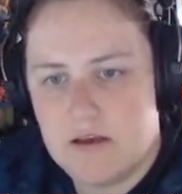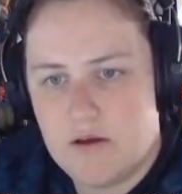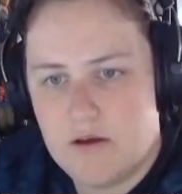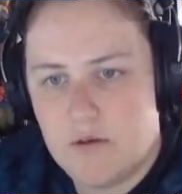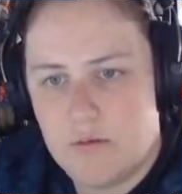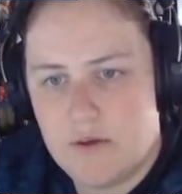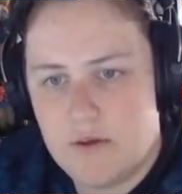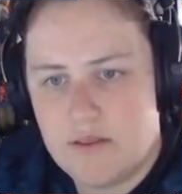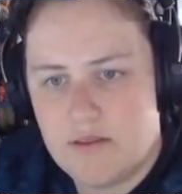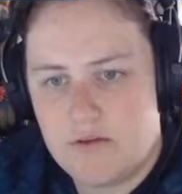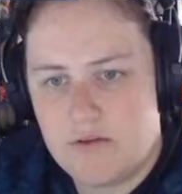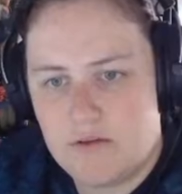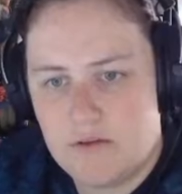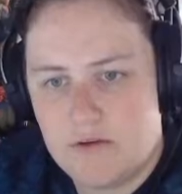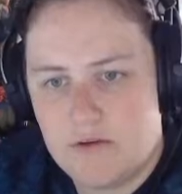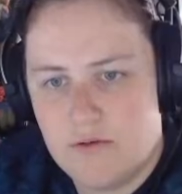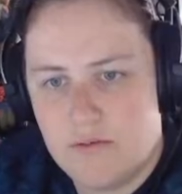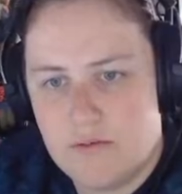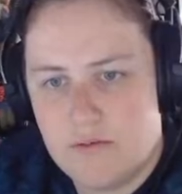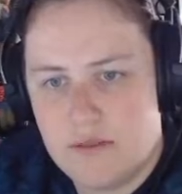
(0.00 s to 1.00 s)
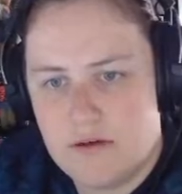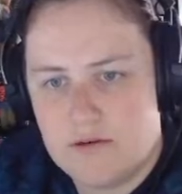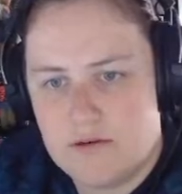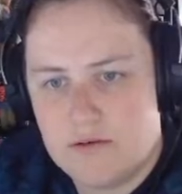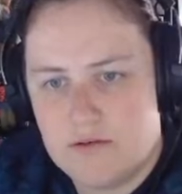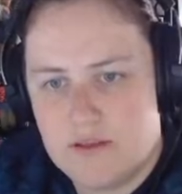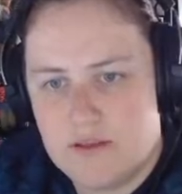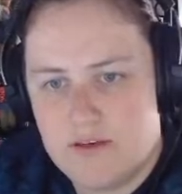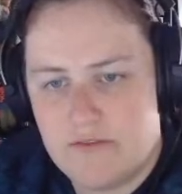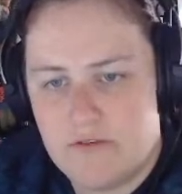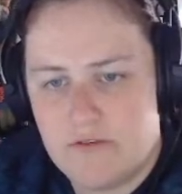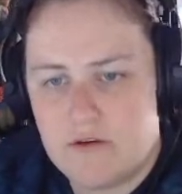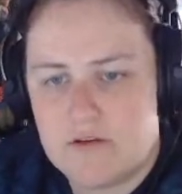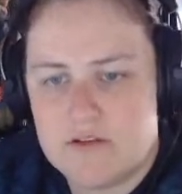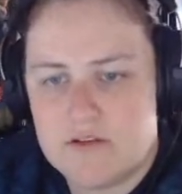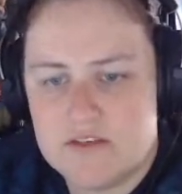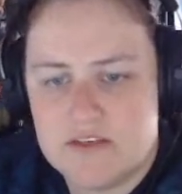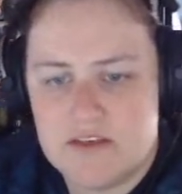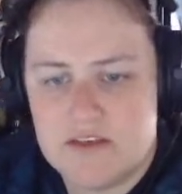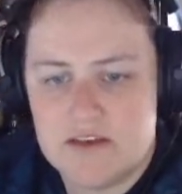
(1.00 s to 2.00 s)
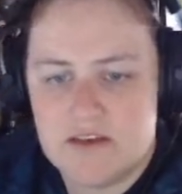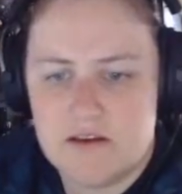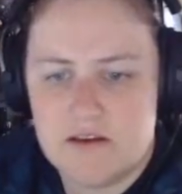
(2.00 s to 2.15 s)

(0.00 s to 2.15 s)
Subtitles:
went through when they were doing their foresting.